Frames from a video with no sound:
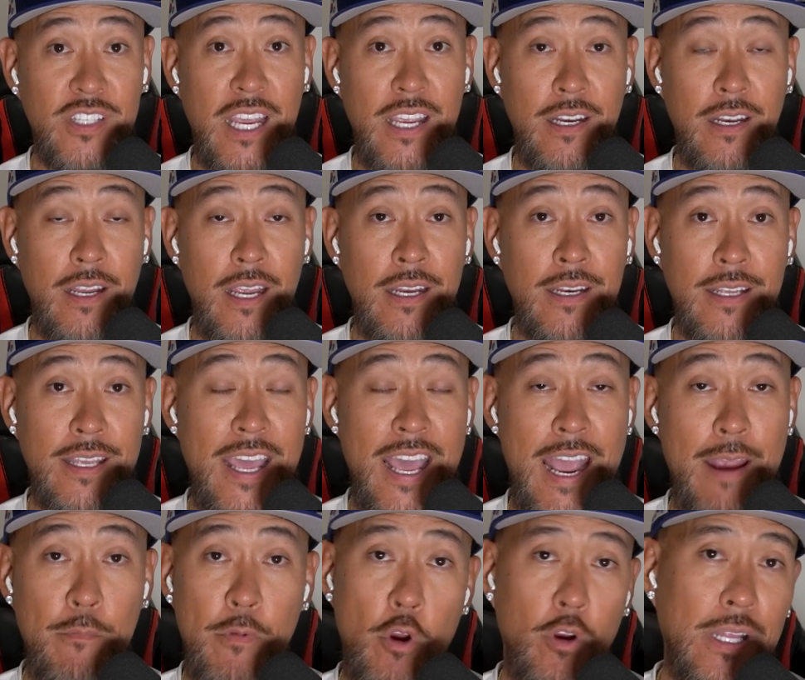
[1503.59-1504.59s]
date in a
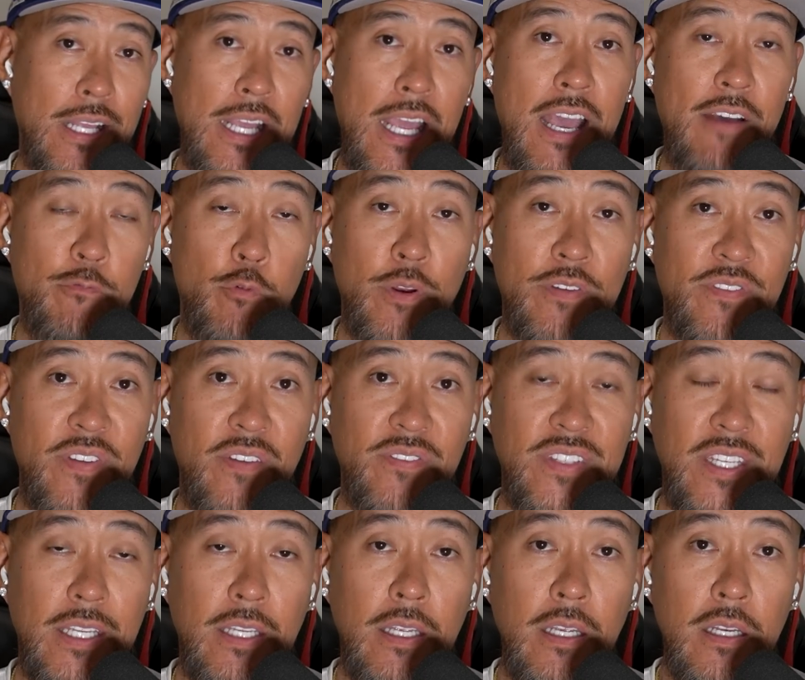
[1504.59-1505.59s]
Camry or like an
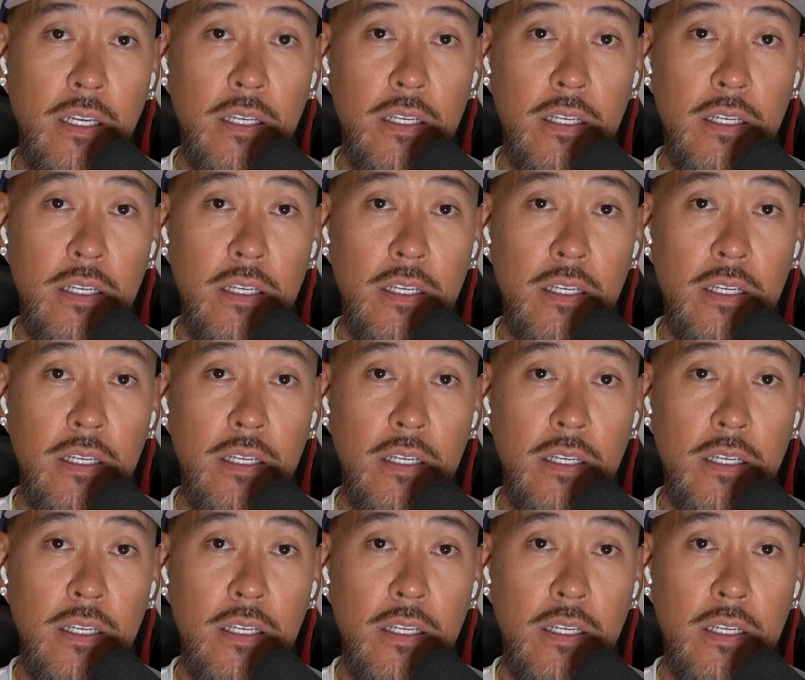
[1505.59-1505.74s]
F-150.